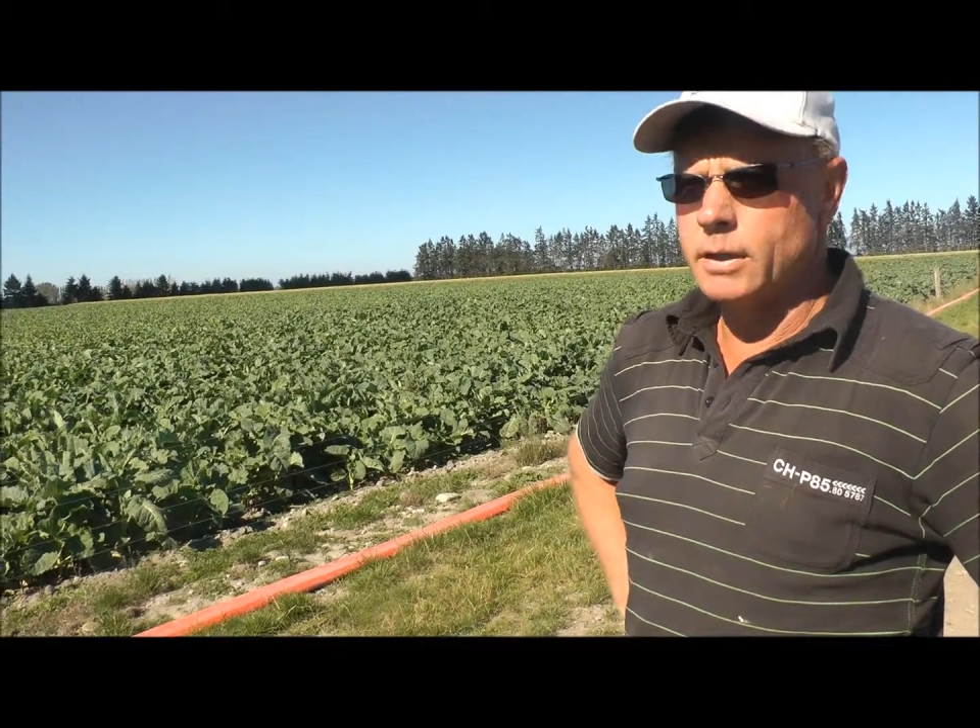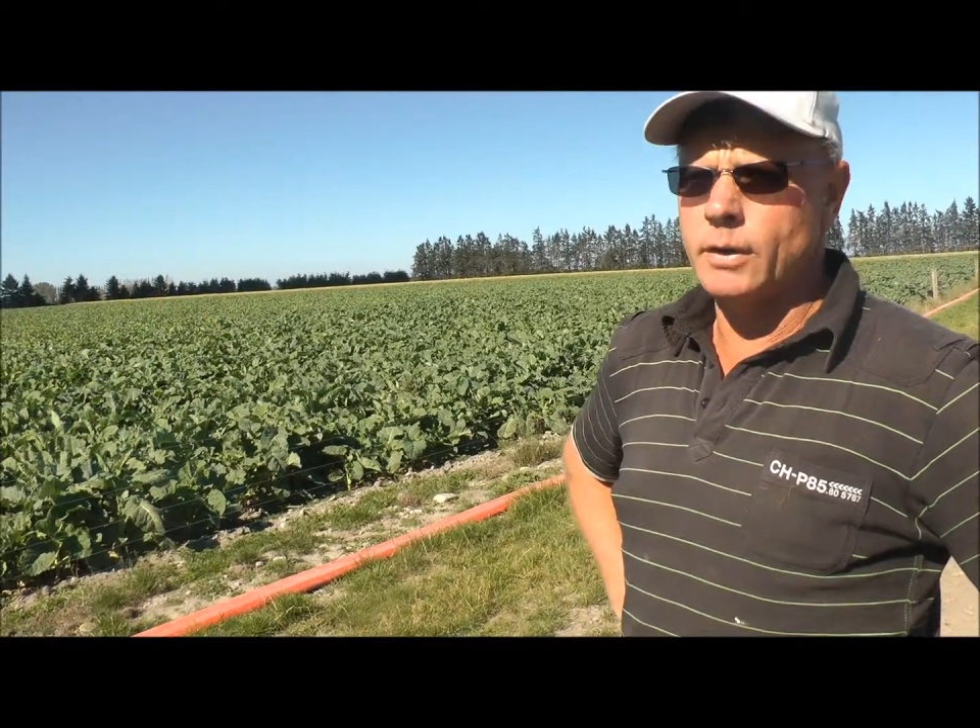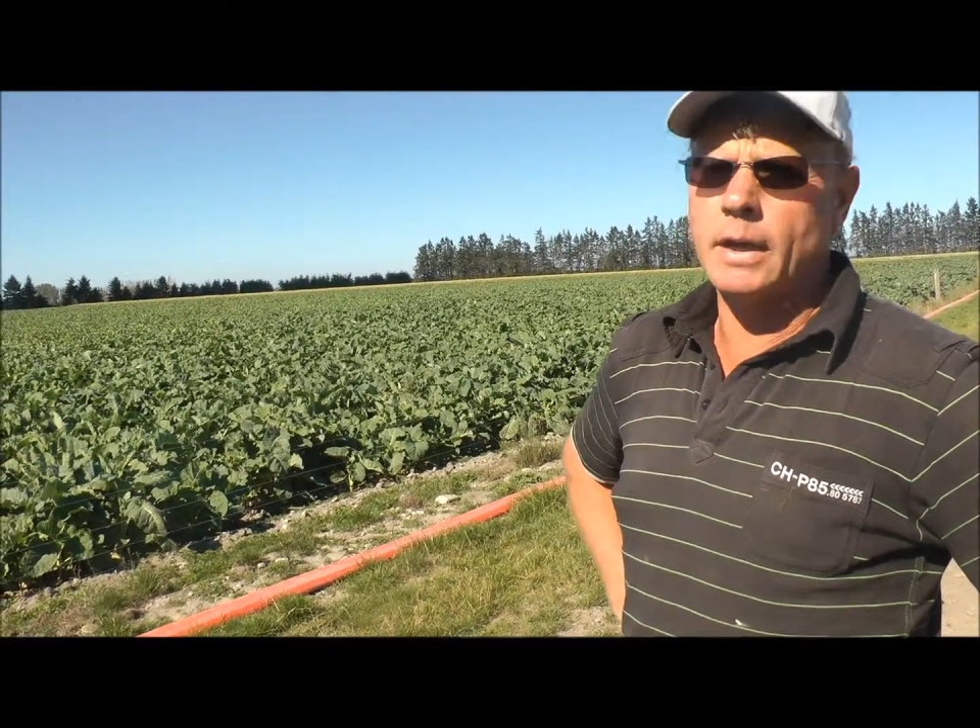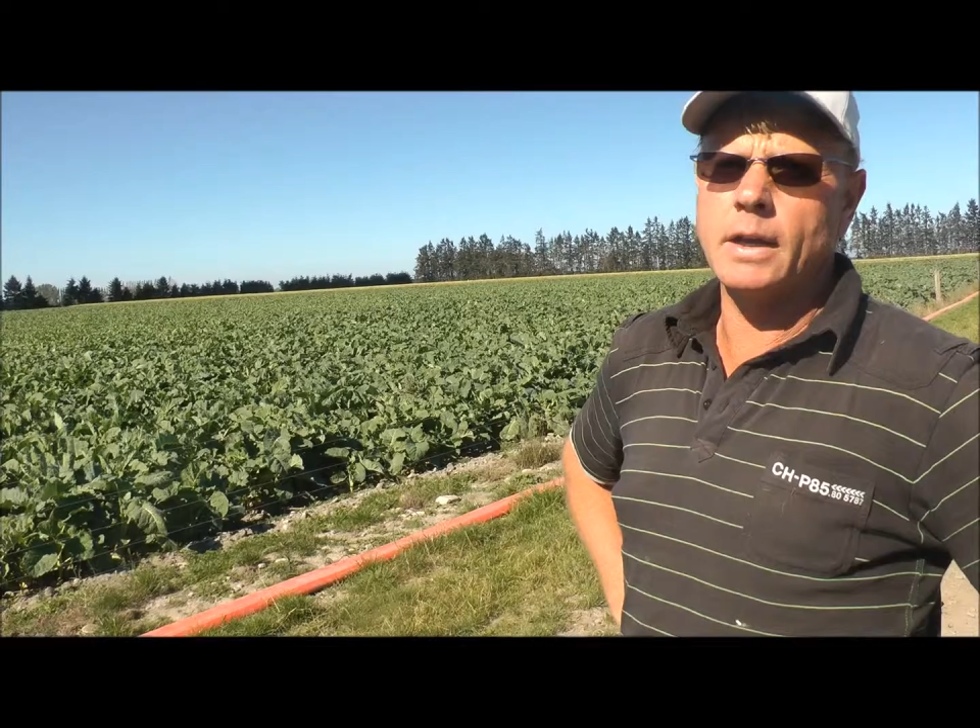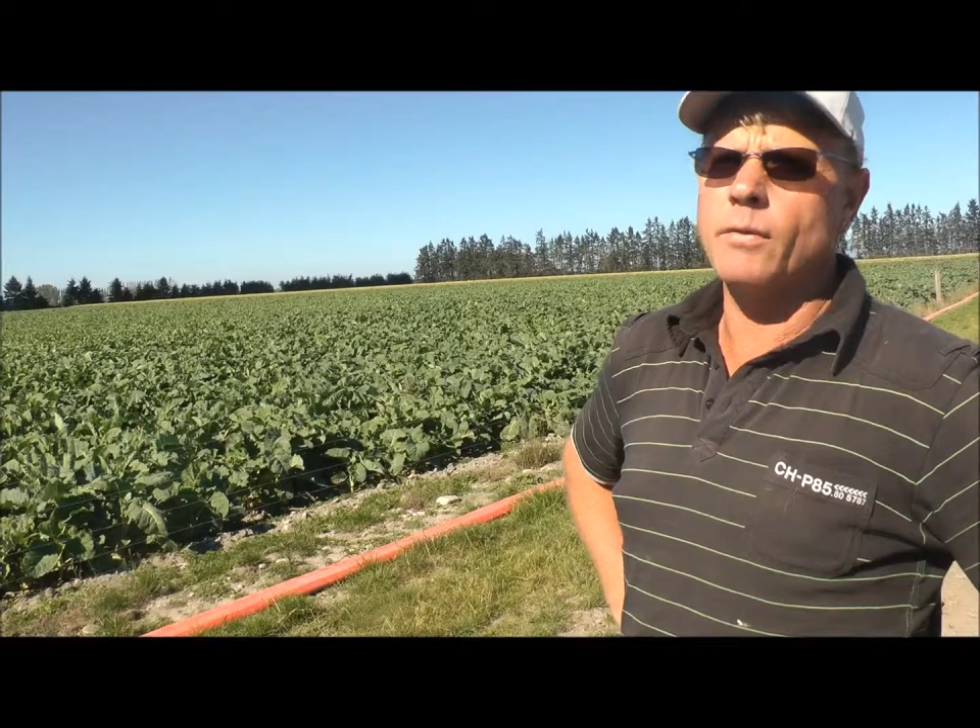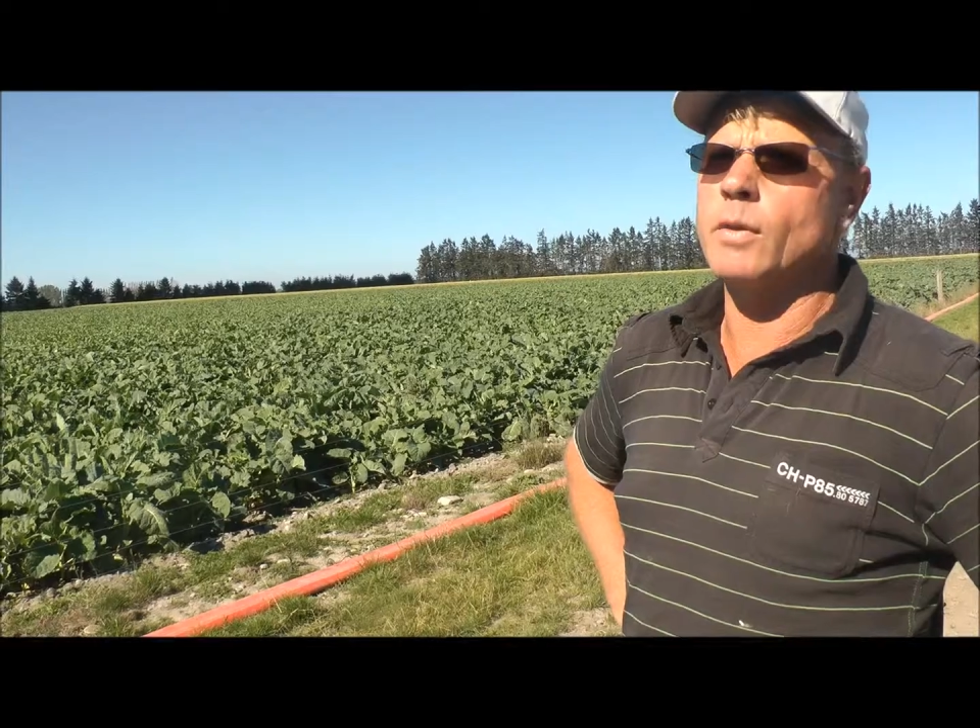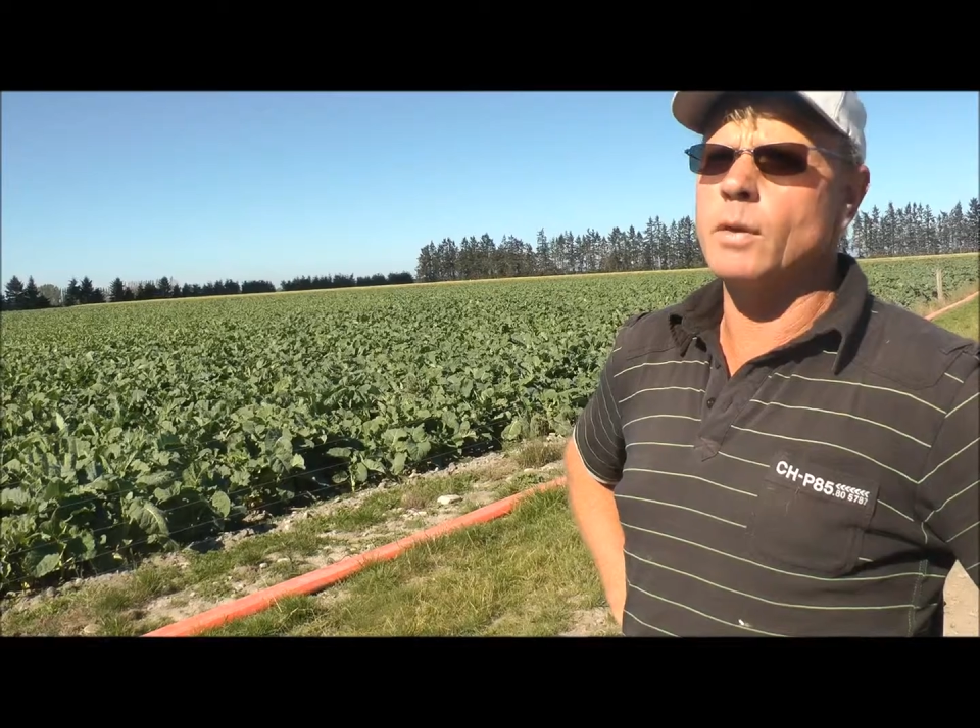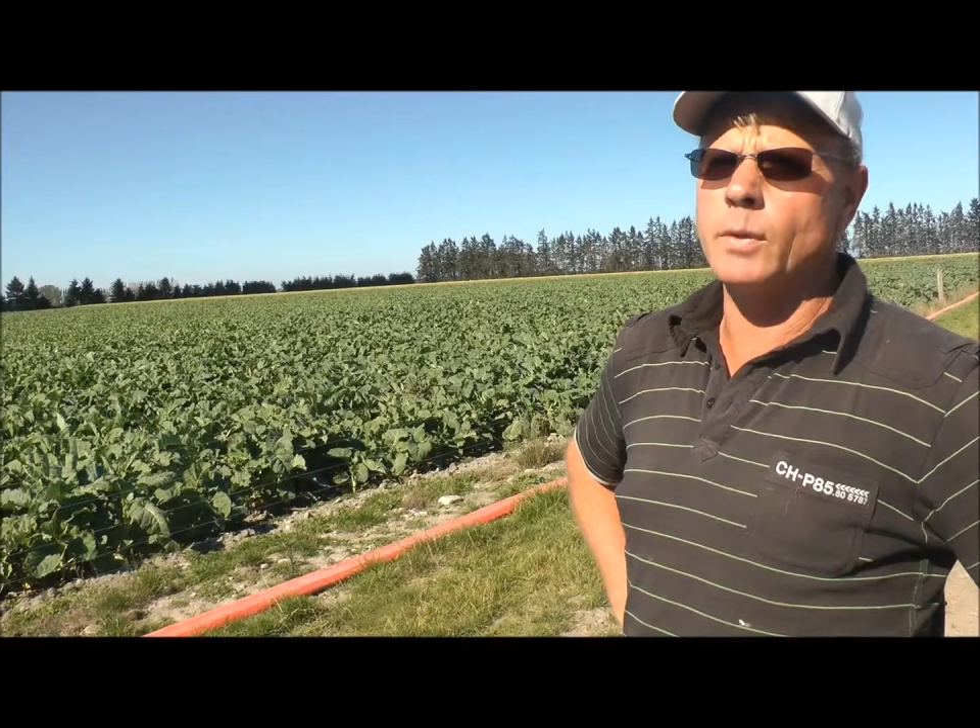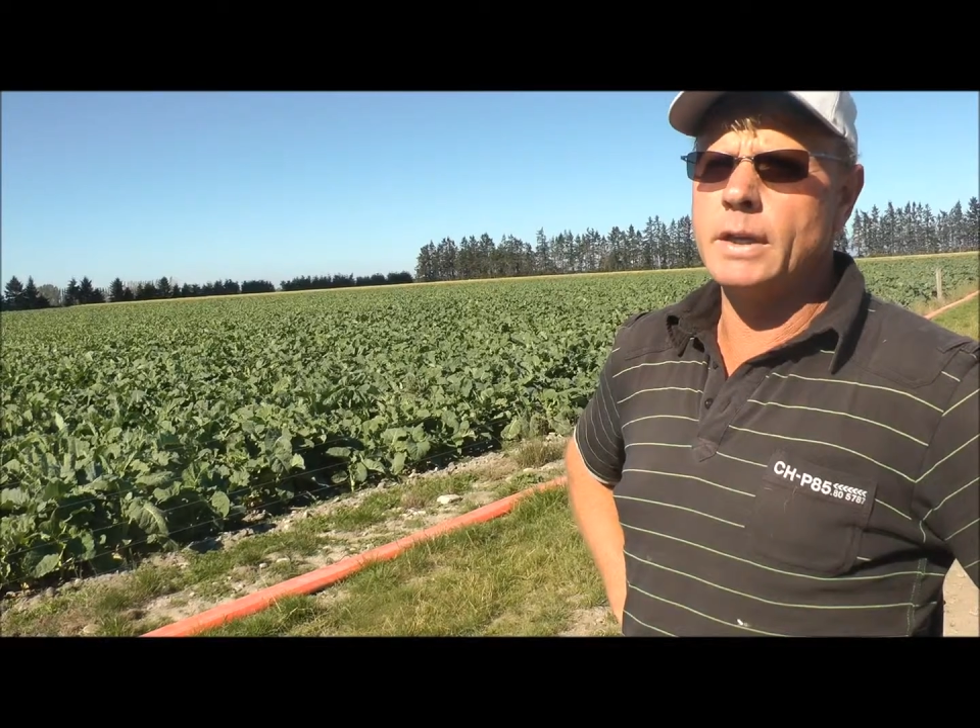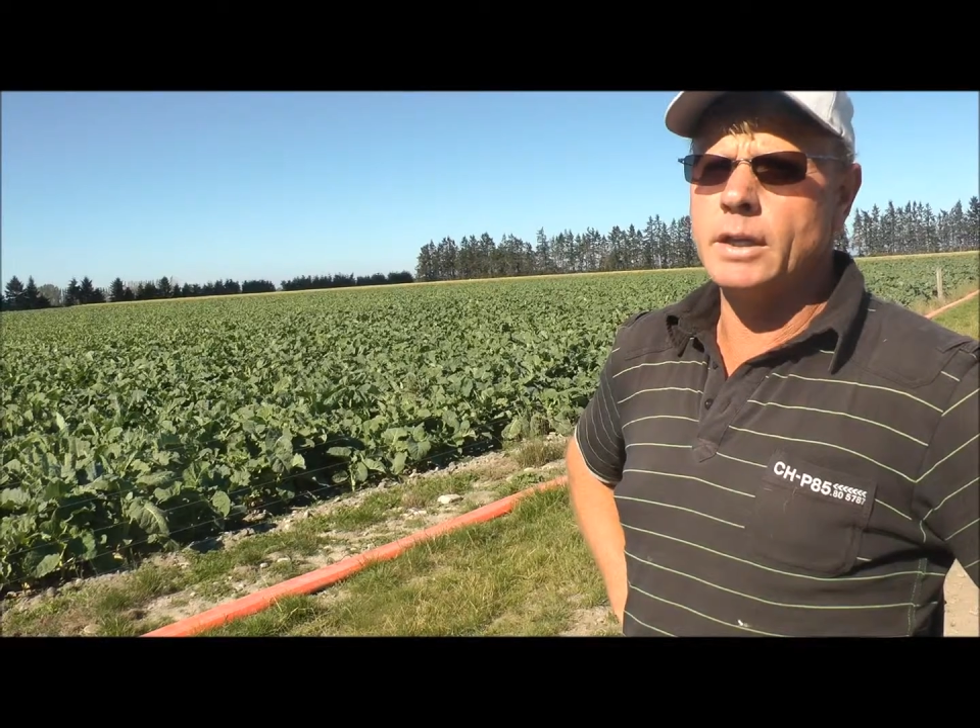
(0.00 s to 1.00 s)
irrigate
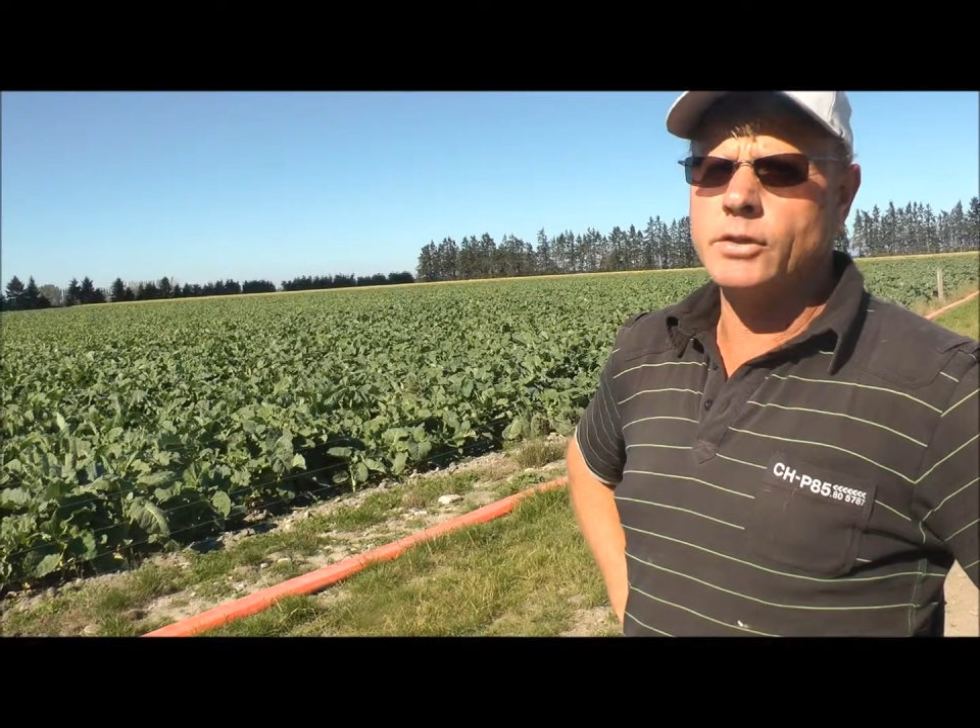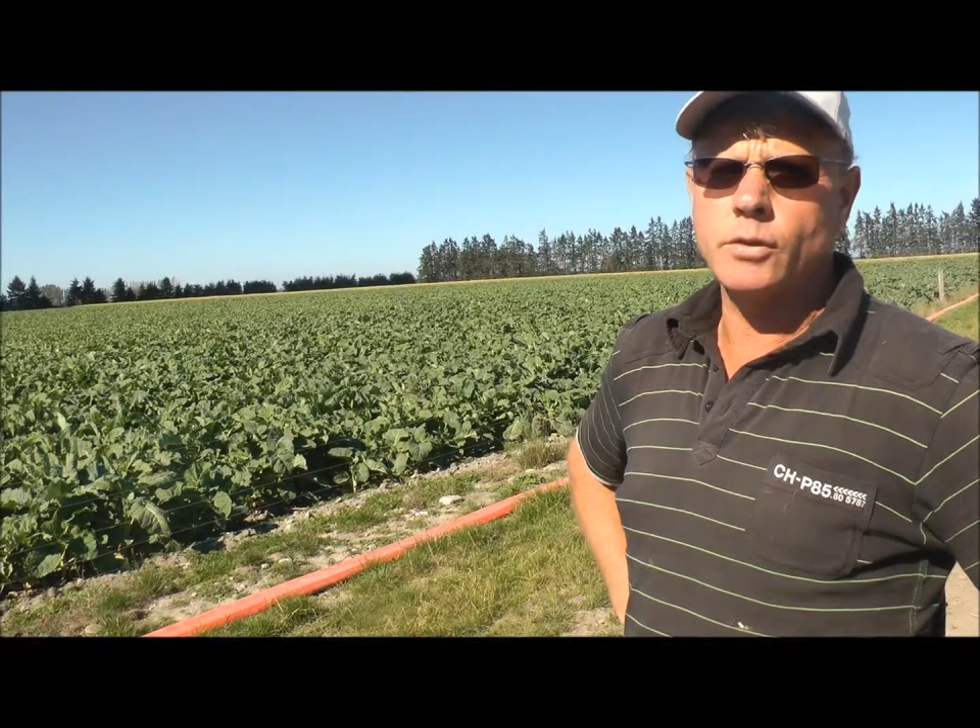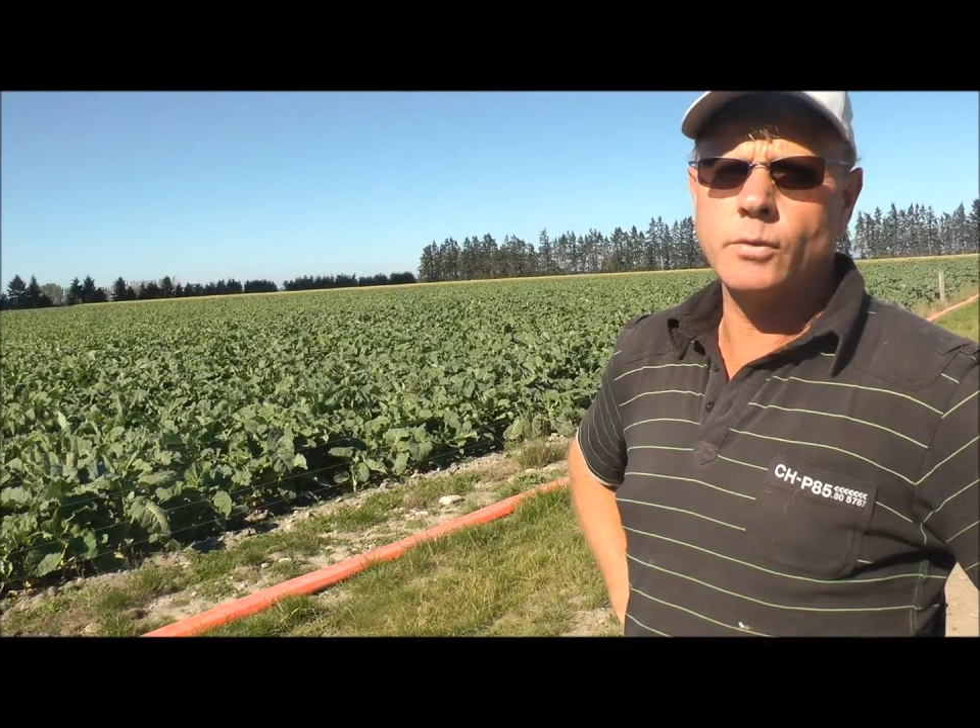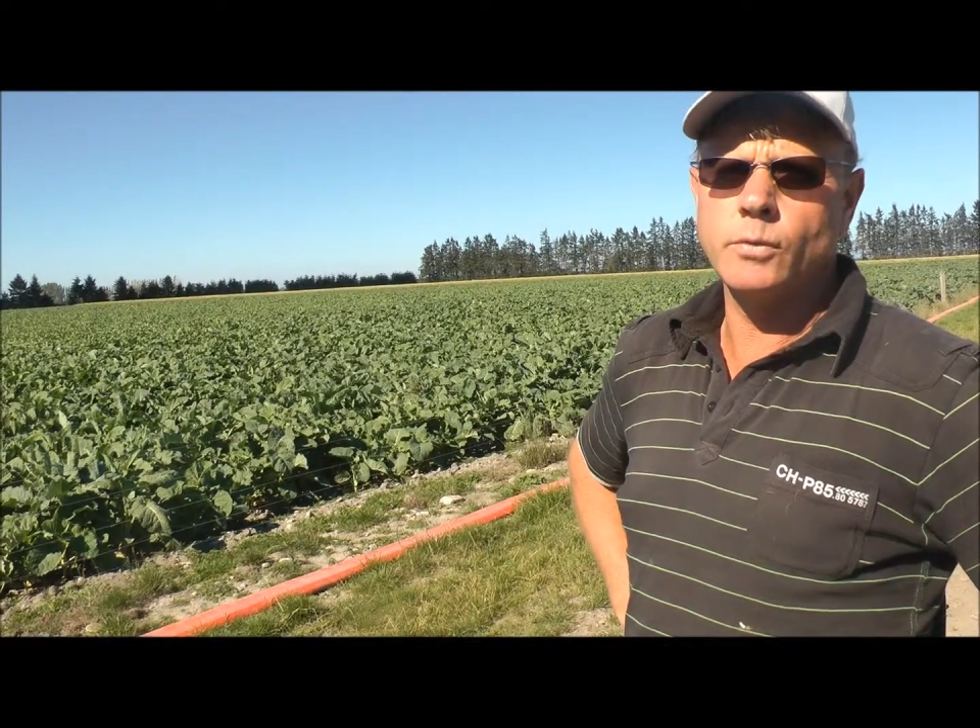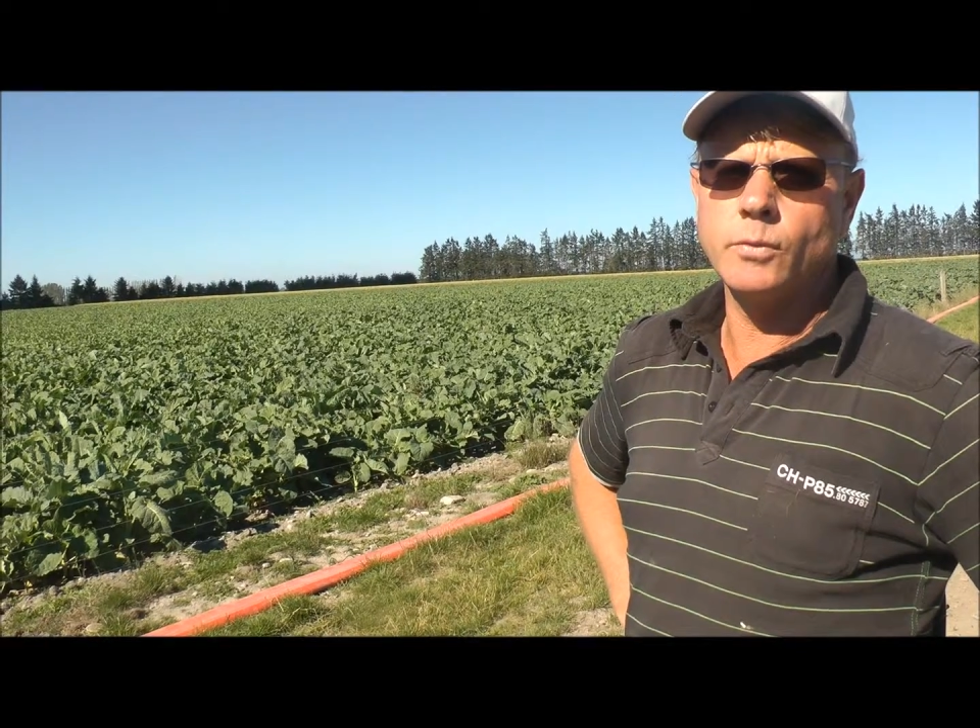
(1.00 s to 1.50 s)
everything we need to,